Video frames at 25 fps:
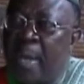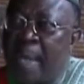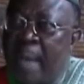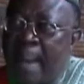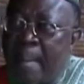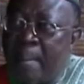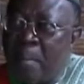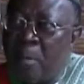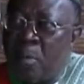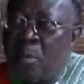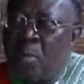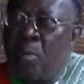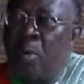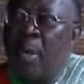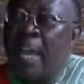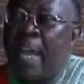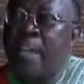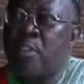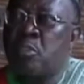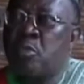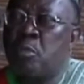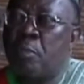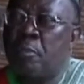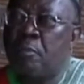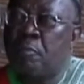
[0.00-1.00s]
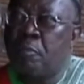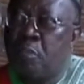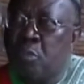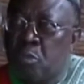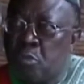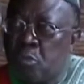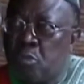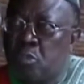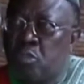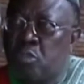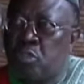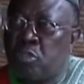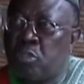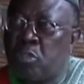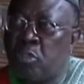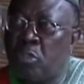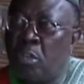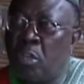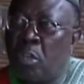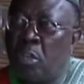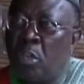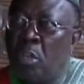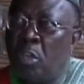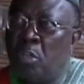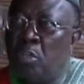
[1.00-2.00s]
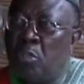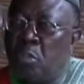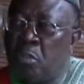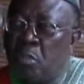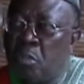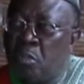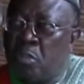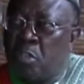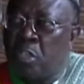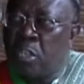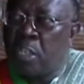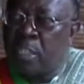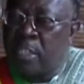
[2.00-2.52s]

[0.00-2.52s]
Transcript: Cameroon has refused to use